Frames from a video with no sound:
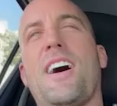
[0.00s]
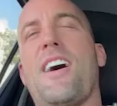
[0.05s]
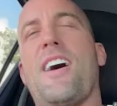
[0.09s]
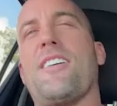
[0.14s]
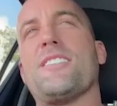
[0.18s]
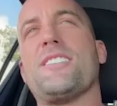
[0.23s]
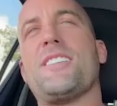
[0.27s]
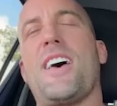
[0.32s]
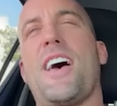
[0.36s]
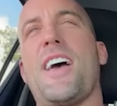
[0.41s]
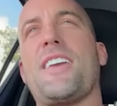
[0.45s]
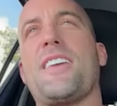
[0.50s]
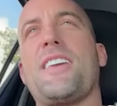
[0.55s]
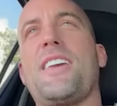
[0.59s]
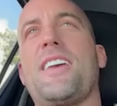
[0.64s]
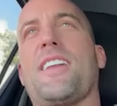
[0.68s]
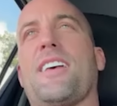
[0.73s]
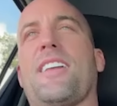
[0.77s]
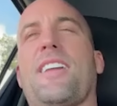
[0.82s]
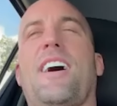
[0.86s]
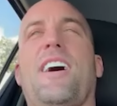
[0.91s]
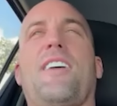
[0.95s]
I'll tag you
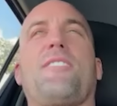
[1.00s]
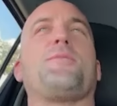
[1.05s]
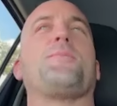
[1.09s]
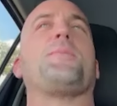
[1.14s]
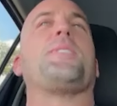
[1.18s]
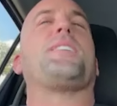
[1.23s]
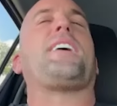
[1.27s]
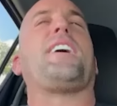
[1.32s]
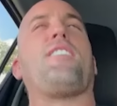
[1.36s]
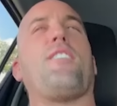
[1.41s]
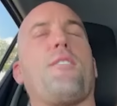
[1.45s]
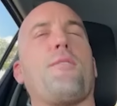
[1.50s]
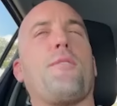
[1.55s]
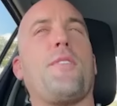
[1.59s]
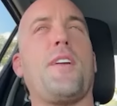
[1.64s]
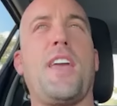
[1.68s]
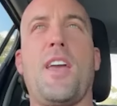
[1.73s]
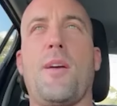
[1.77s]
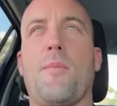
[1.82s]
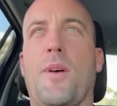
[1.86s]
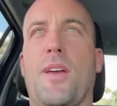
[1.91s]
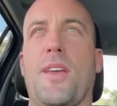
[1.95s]
in it after we get off
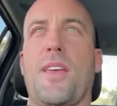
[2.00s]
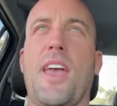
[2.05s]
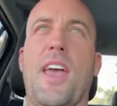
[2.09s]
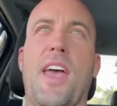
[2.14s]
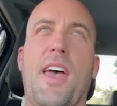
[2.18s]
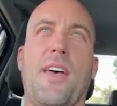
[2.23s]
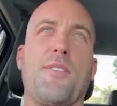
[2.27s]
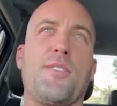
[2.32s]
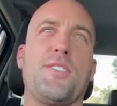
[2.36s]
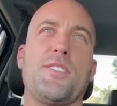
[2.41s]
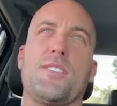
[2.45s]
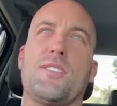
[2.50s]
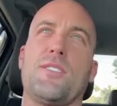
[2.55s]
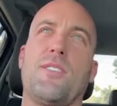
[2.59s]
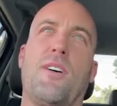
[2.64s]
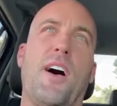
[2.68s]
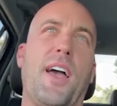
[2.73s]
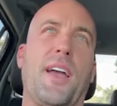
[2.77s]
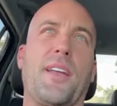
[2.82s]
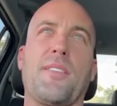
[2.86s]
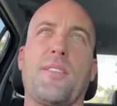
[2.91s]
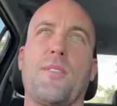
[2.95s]
here. But yeah, it's just
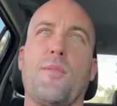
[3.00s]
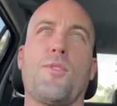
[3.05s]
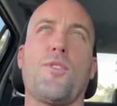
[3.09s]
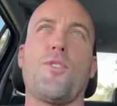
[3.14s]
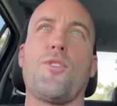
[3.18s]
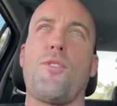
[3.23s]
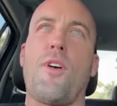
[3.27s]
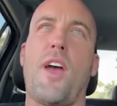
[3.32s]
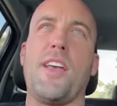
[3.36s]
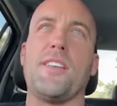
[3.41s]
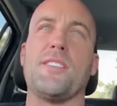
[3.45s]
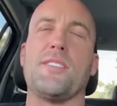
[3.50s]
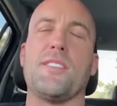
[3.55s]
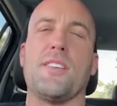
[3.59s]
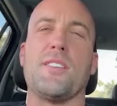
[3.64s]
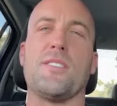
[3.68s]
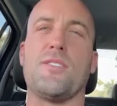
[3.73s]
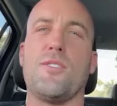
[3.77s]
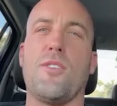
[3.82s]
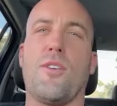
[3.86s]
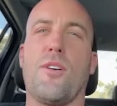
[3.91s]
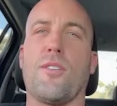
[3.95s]
like the
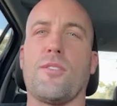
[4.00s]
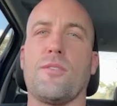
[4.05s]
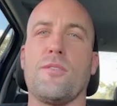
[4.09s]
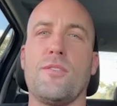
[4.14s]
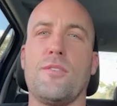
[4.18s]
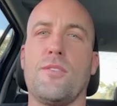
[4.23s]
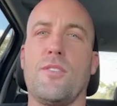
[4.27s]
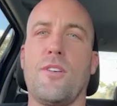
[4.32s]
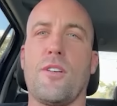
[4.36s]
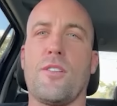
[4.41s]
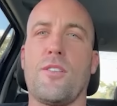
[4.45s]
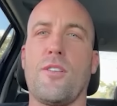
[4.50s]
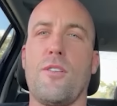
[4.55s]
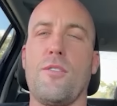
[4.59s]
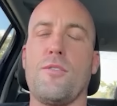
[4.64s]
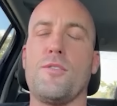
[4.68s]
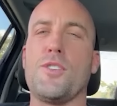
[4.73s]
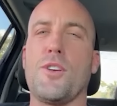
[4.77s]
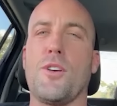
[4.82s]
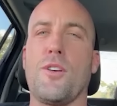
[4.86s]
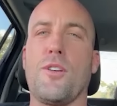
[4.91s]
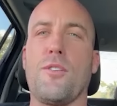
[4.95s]
craziest dogtooth
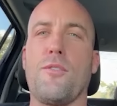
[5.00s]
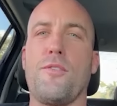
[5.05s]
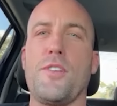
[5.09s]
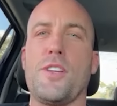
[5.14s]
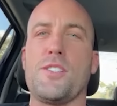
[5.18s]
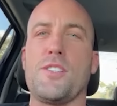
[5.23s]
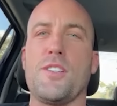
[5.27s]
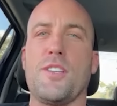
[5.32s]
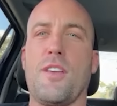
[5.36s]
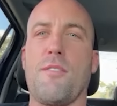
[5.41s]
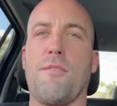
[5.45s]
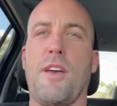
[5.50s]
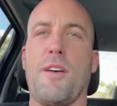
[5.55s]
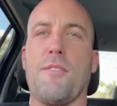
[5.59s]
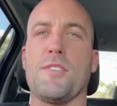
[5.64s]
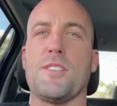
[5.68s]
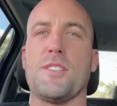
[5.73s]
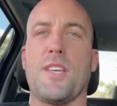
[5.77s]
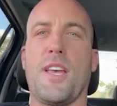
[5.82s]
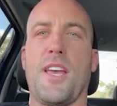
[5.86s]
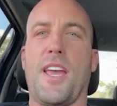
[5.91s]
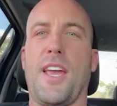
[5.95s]
tuna fishing you've ever
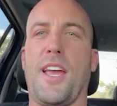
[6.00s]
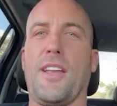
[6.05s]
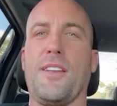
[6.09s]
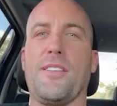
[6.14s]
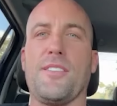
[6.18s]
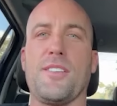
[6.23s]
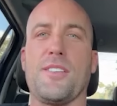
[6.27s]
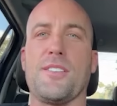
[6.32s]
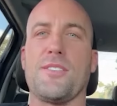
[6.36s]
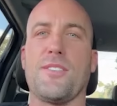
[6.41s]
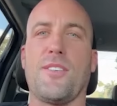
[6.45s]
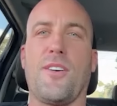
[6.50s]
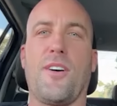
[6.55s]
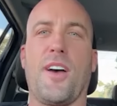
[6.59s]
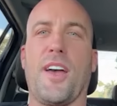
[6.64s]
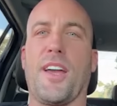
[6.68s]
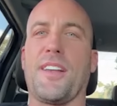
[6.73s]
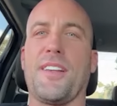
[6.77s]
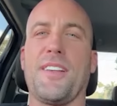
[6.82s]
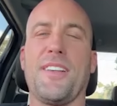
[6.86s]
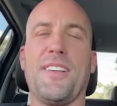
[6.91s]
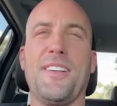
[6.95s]
seen. Just
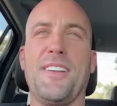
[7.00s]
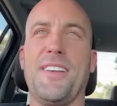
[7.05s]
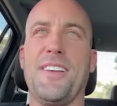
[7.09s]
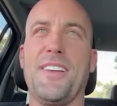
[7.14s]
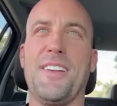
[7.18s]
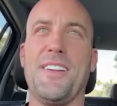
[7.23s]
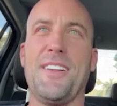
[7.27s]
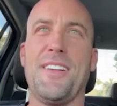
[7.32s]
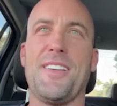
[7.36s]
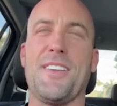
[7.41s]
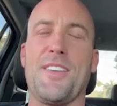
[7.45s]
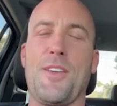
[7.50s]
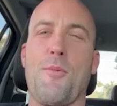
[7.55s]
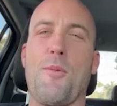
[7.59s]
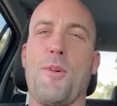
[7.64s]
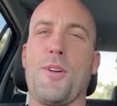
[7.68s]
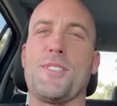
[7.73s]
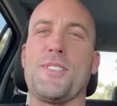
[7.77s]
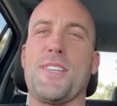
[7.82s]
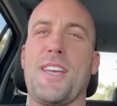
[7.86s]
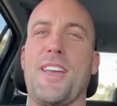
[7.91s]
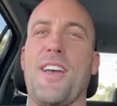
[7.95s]
like you
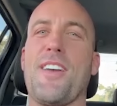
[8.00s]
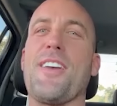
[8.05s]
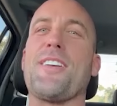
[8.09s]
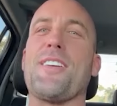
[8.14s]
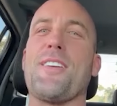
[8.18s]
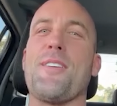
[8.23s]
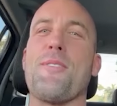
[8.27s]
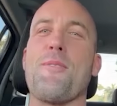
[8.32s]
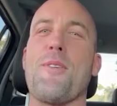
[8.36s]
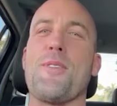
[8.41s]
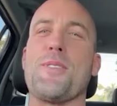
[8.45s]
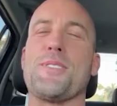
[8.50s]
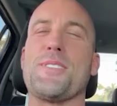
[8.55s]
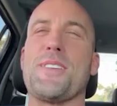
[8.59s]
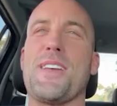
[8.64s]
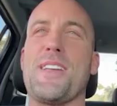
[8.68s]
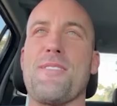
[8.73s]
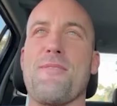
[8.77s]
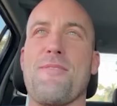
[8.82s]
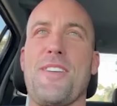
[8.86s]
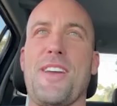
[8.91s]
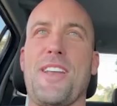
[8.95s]
would have
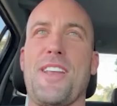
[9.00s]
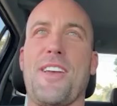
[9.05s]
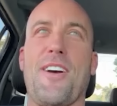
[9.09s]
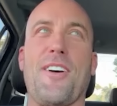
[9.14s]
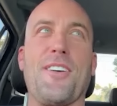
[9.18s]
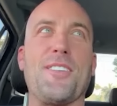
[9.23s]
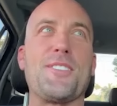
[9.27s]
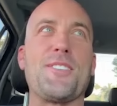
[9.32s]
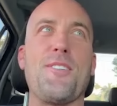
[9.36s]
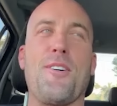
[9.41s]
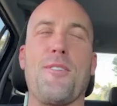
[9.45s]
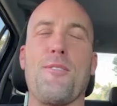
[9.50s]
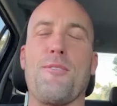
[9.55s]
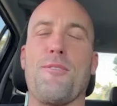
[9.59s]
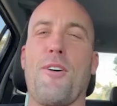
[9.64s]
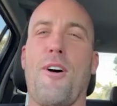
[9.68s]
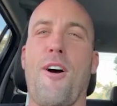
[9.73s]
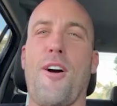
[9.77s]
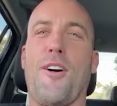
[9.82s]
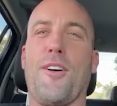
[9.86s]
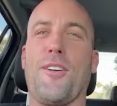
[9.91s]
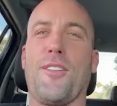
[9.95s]
seen the video. It's gone
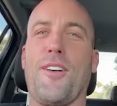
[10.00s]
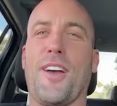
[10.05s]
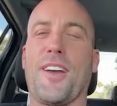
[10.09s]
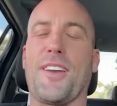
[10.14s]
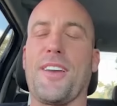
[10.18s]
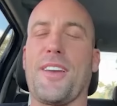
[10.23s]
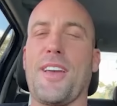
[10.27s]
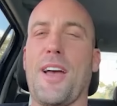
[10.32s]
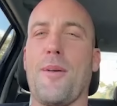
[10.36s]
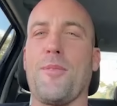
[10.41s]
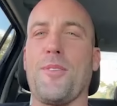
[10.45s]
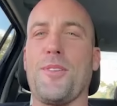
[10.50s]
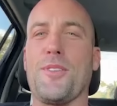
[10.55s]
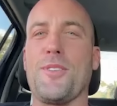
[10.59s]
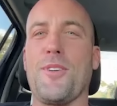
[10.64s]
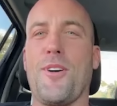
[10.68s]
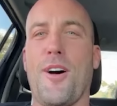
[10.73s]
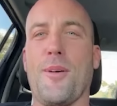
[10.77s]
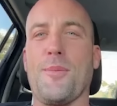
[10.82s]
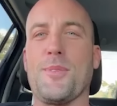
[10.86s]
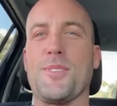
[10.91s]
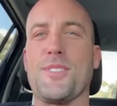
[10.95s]
viral like a couple of
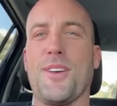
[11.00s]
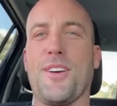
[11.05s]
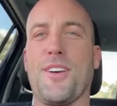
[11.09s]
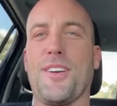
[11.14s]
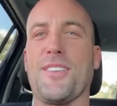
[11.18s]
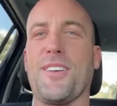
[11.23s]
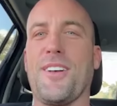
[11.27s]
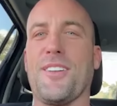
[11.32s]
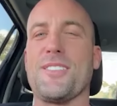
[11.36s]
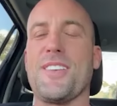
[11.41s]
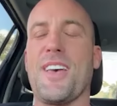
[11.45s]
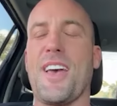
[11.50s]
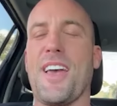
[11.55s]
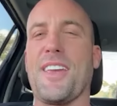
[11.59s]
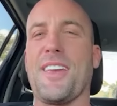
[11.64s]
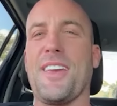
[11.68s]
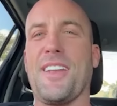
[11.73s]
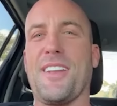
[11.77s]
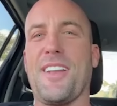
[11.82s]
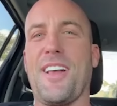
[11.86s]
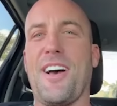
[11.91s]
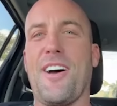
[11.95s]
times. So I'll tag
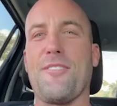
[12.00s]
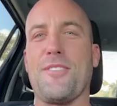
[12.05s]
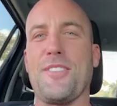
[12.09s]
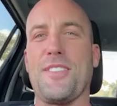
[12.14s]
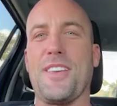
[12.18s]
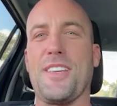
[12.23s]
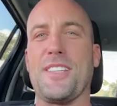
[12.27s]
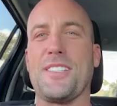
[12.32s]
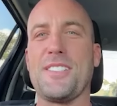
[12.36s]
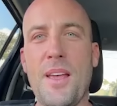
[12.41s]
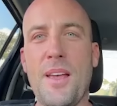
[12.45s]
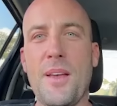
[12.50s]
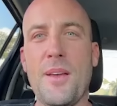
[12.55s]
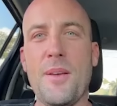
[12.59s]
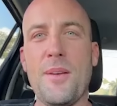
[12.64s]
you in it after this.